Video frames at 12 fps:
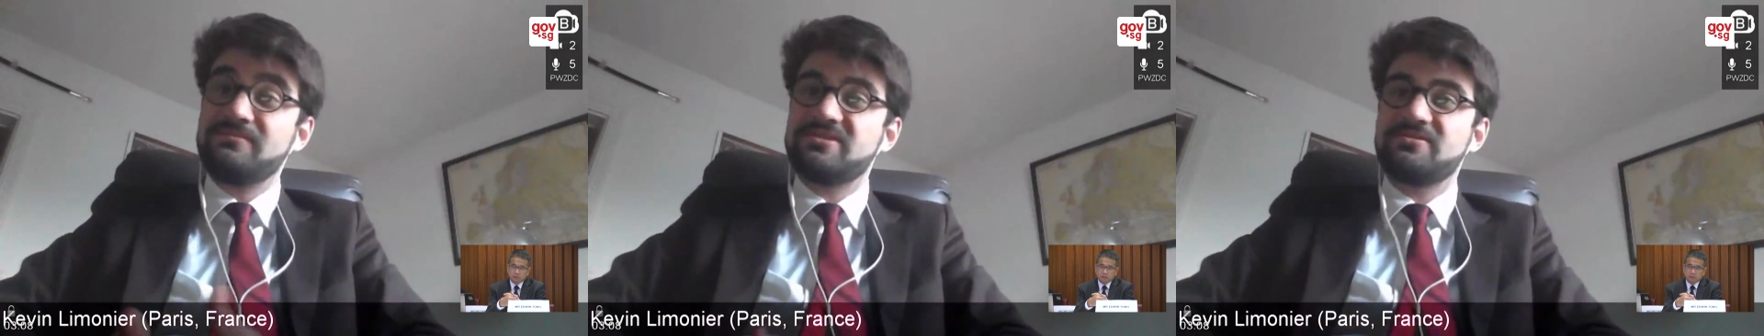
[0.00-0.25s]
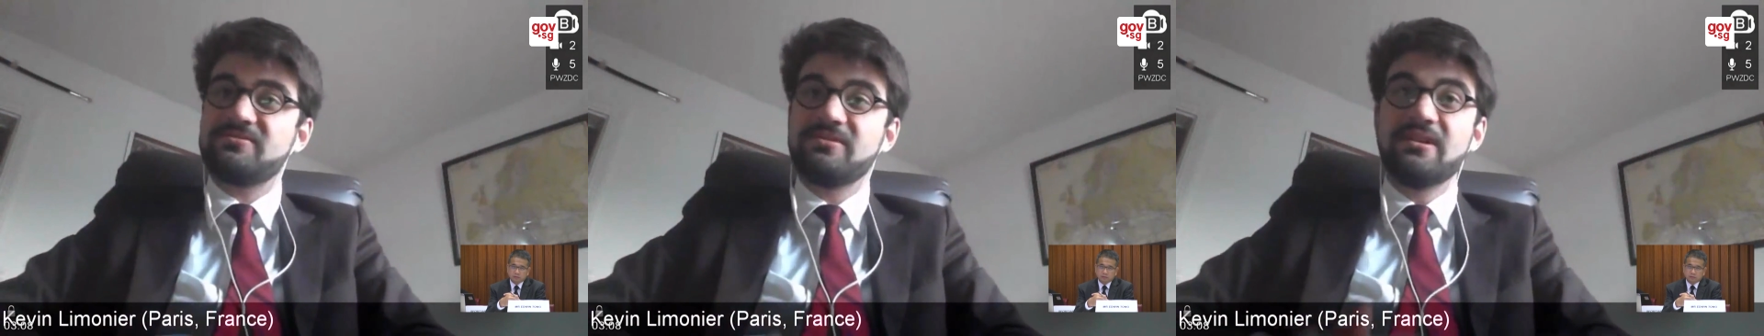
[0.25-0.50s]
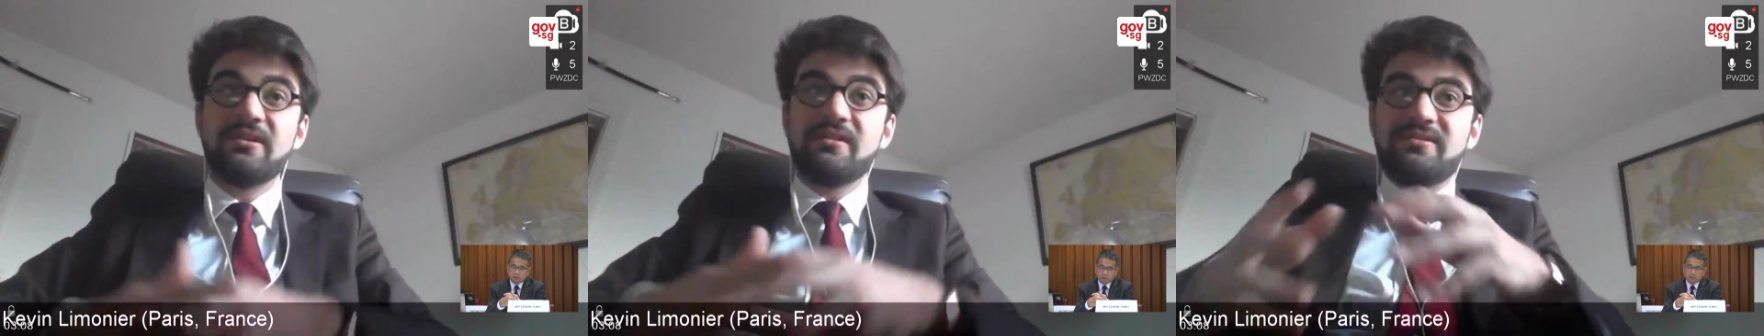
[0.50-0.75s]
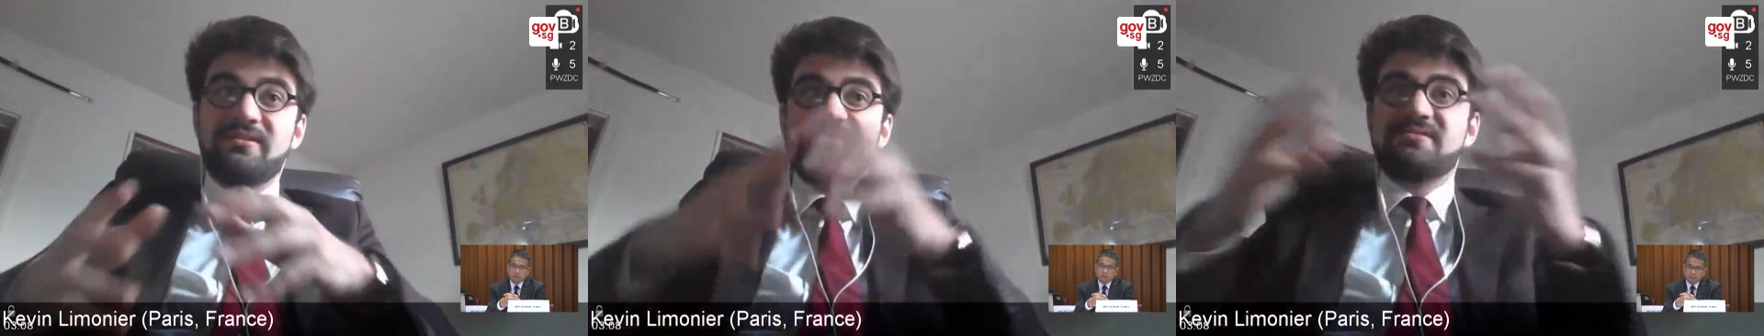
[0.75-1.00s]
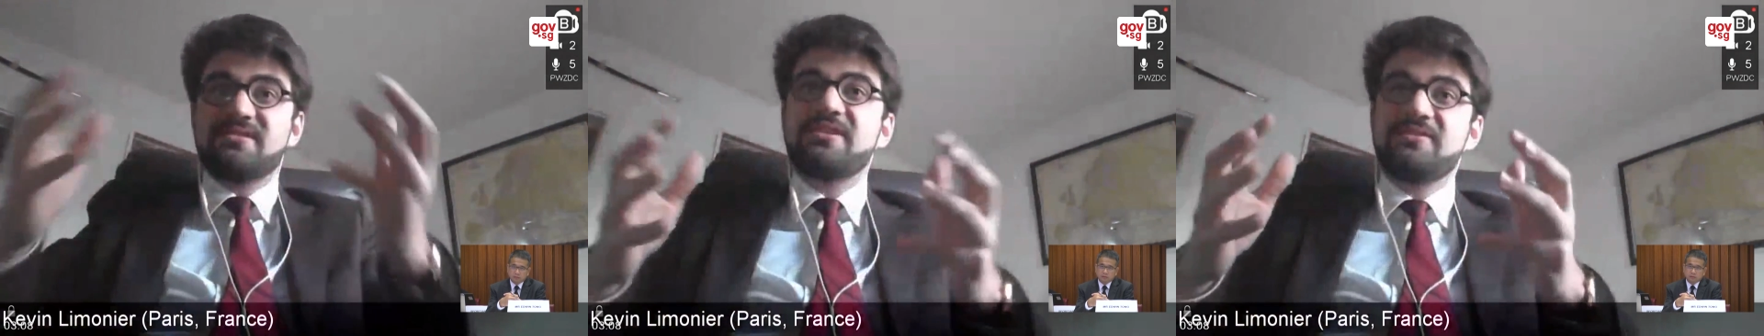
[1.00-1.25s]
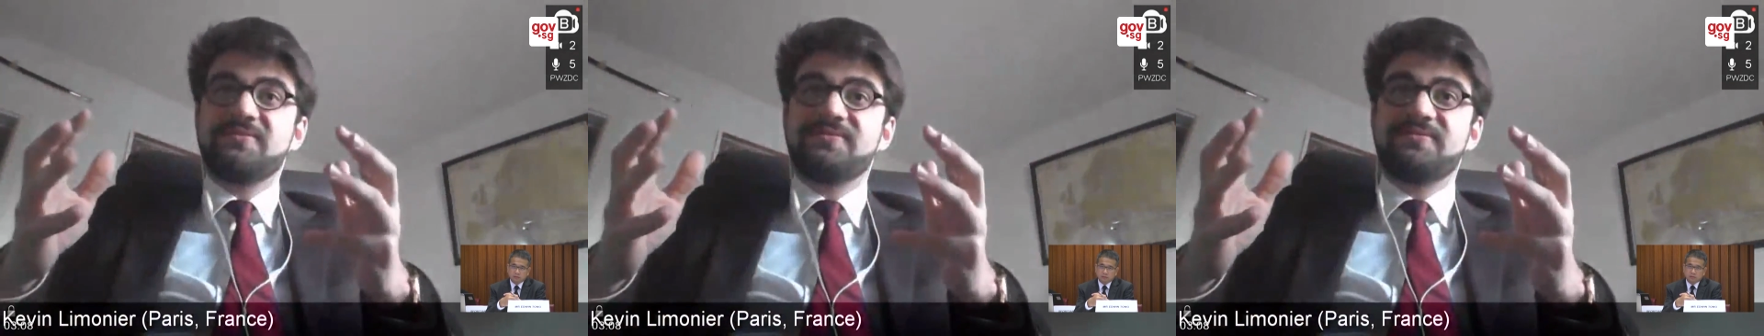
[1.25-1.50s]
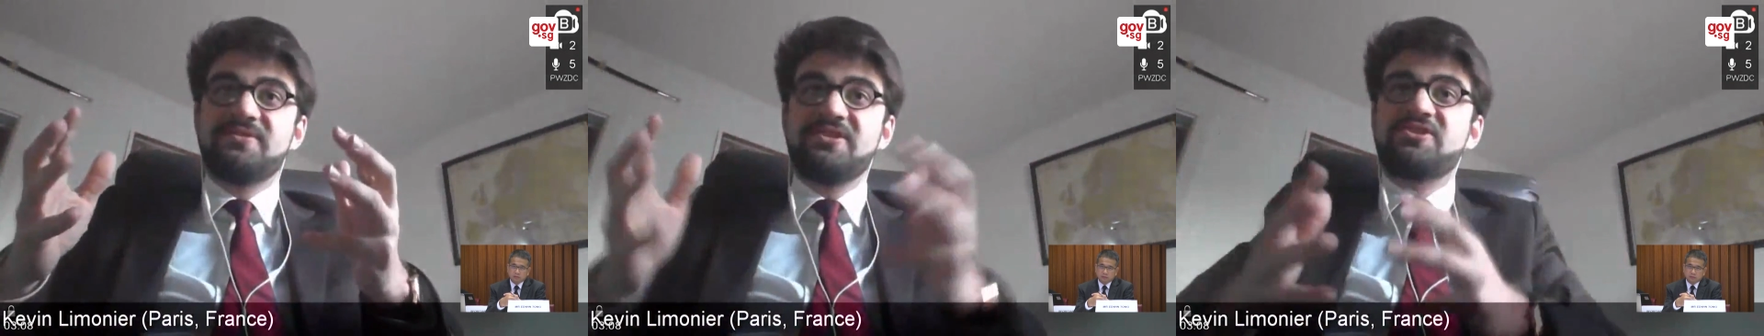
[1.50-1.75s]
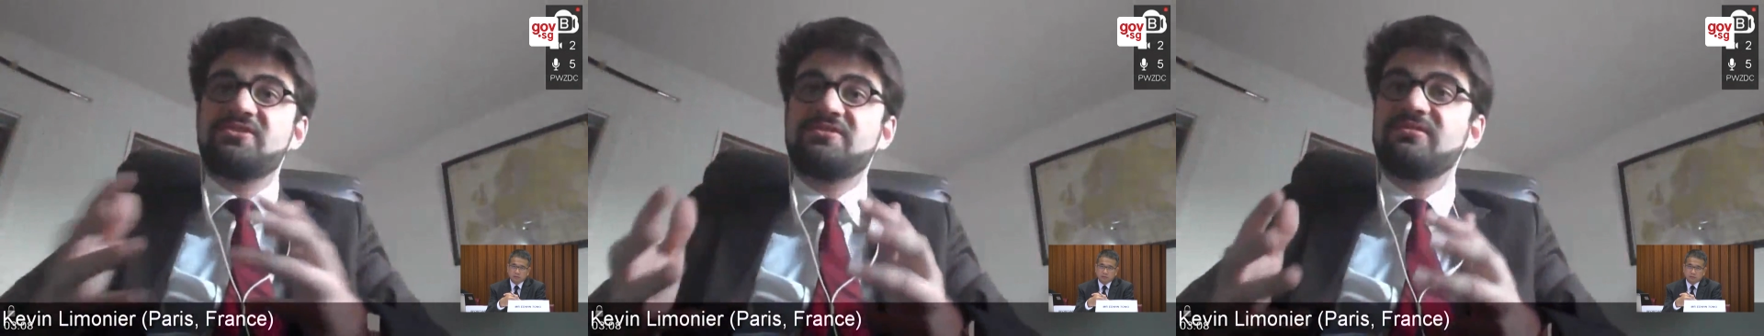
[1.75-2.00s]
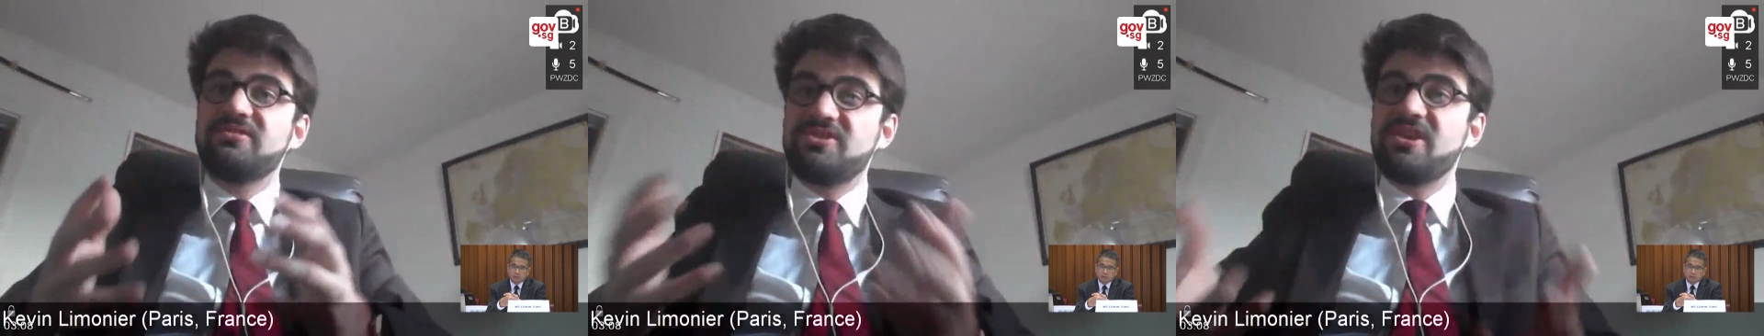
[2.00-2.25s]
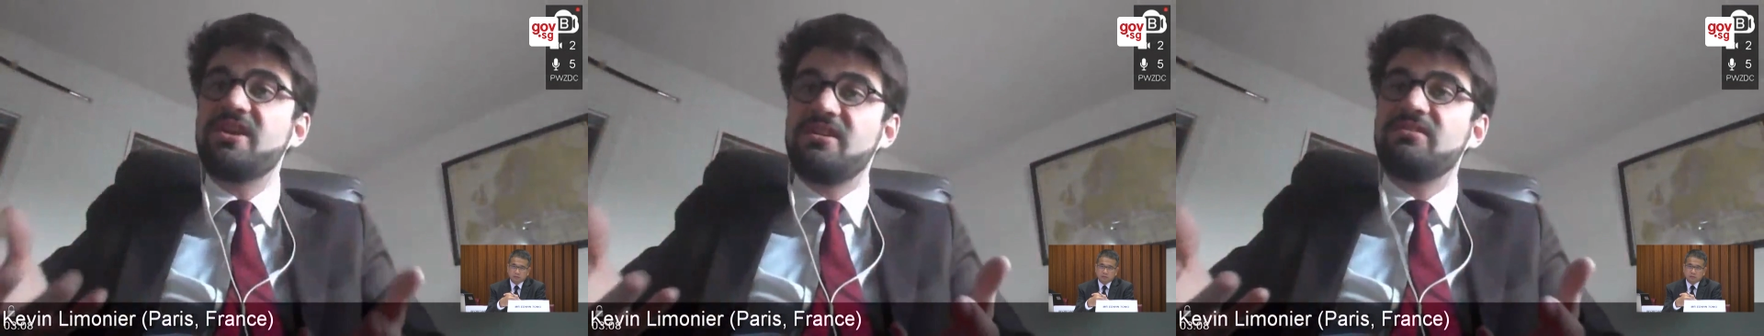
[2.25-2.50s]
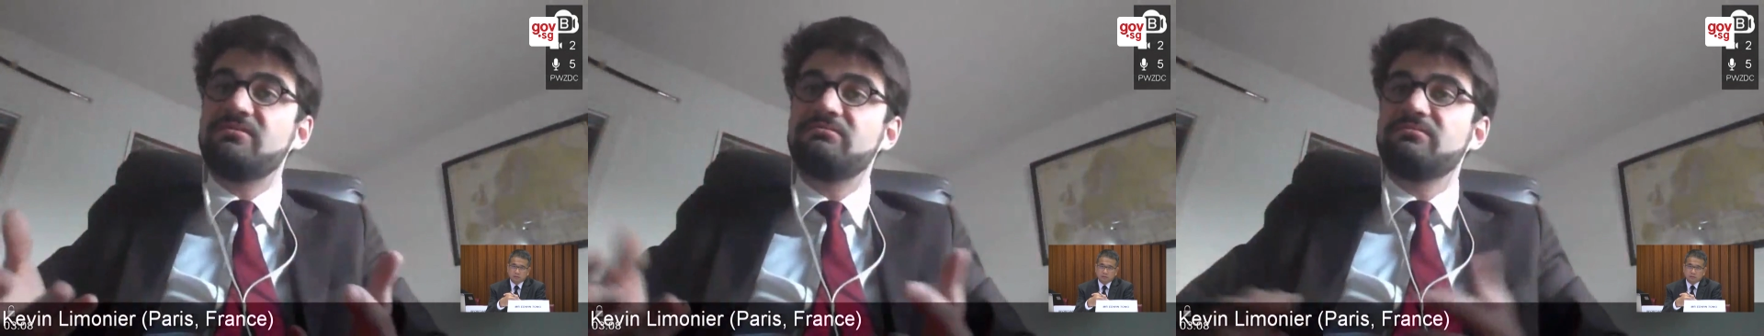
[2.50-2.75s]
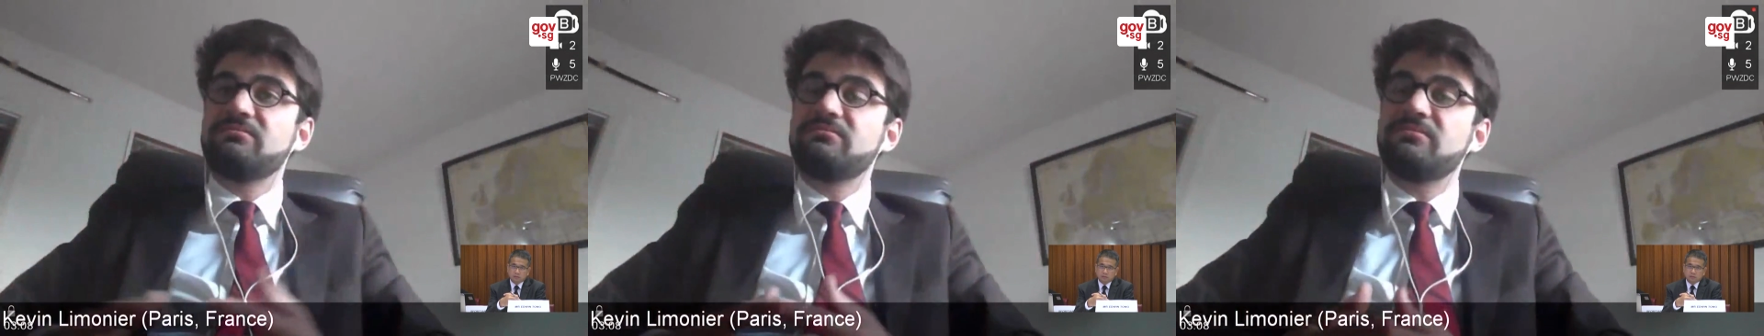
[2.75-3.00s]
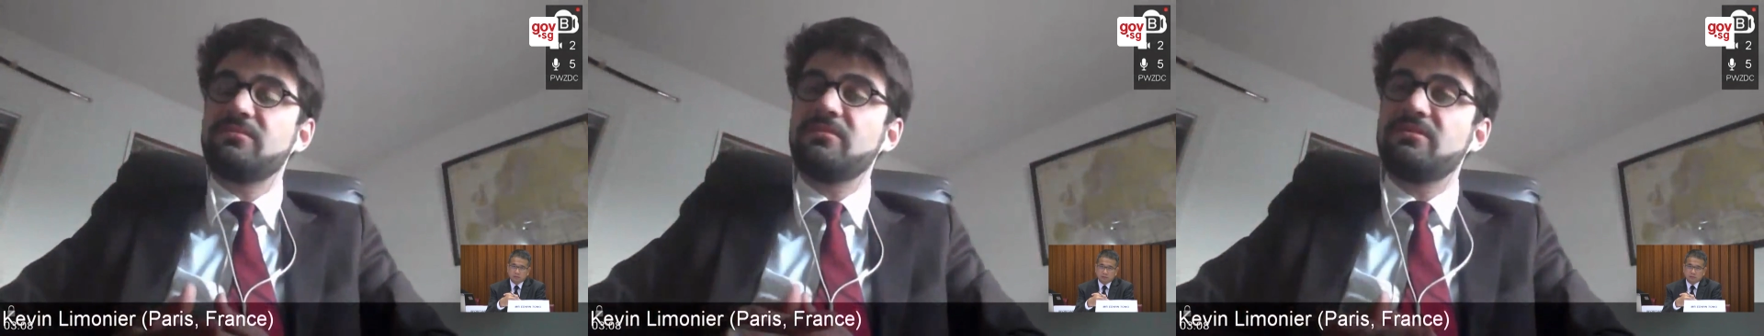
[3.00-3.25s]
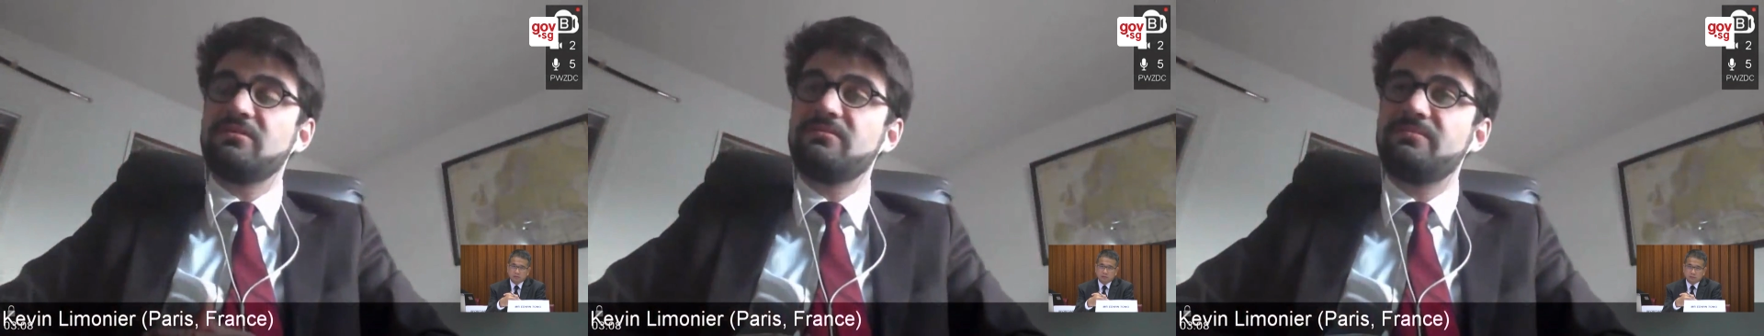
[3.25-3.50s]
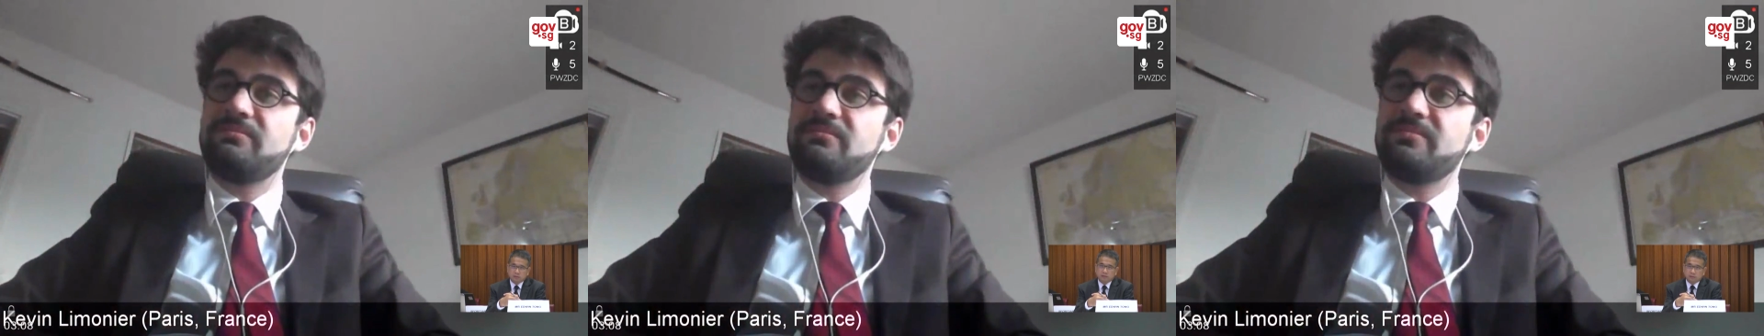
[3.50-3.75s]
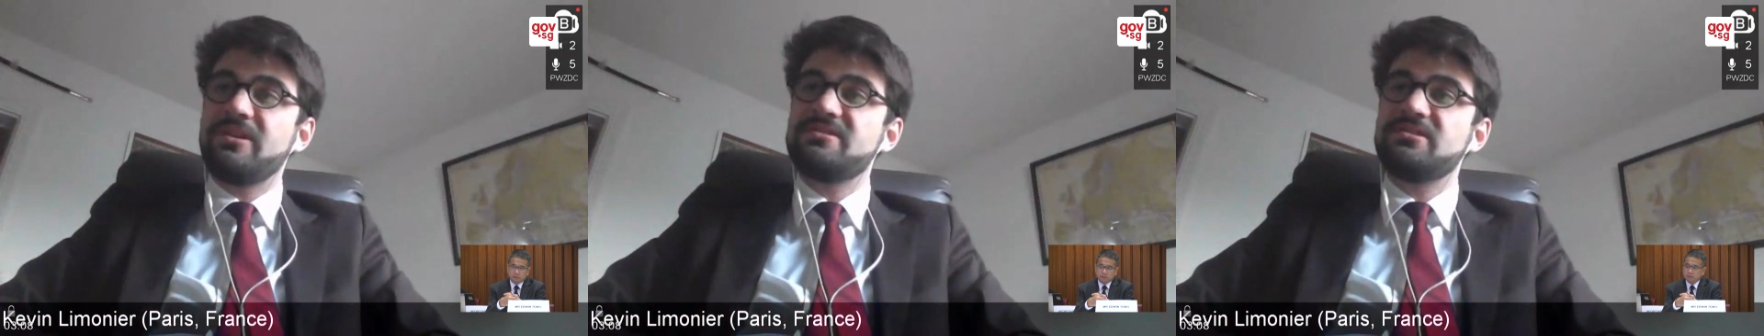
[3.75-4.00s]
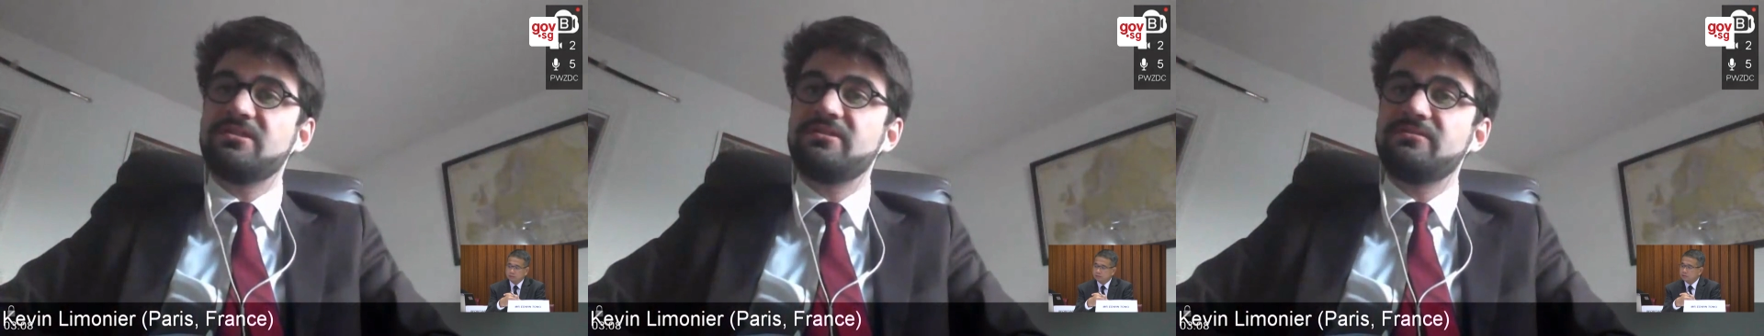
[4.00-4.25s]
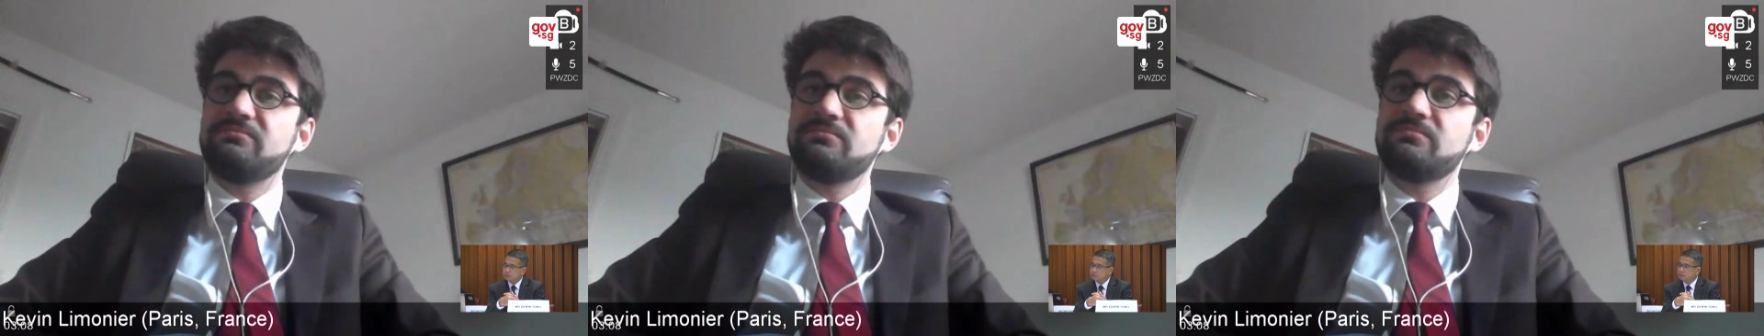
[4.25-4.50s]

So this is a kind of digital jail, basically.